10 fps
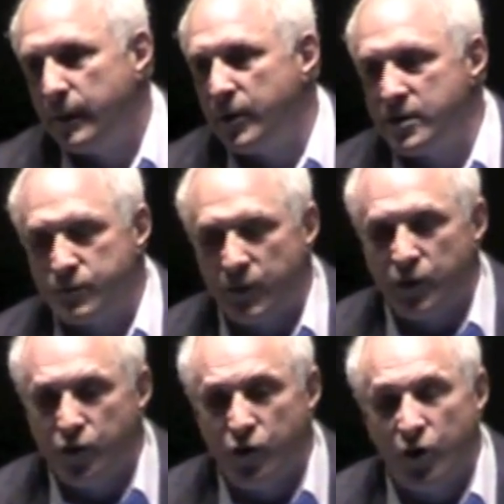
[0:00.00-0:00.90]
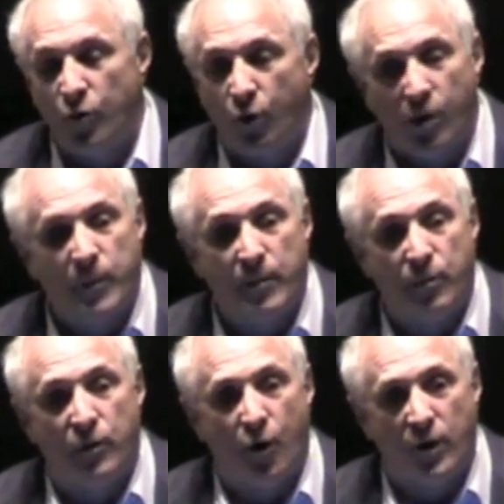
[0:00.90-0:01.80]
Because when you do good work,
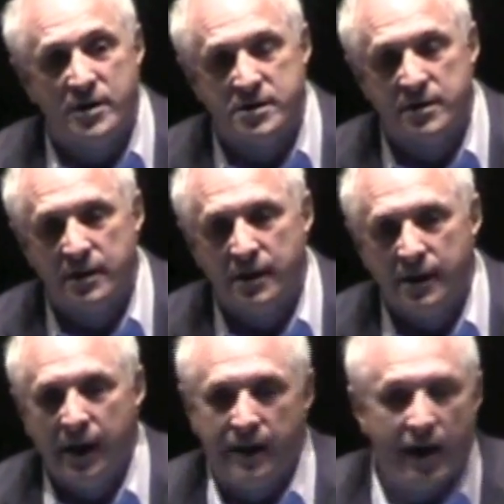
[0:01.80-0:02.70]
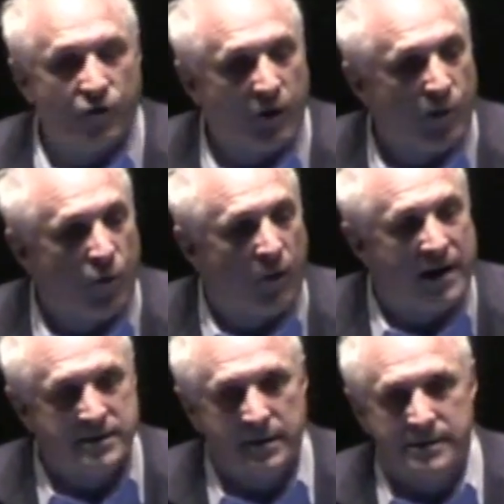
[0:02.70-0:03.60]
people notice, and that cream will
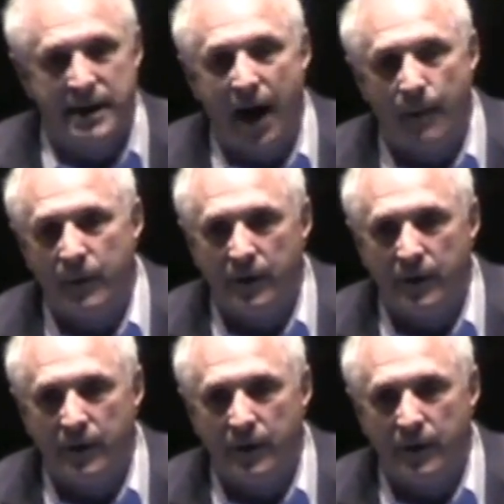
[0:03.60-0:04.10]
rise to the top.